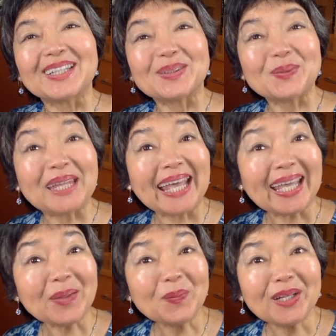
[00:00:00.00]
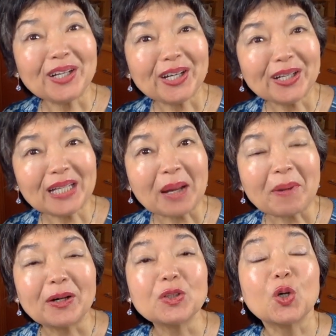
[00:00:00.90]
Today we learn
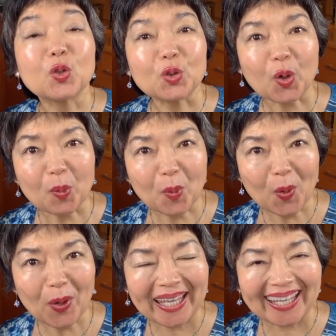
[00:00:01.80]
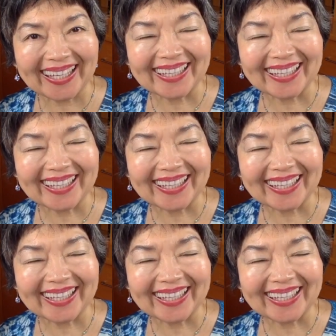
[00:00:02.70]
about Tomoe,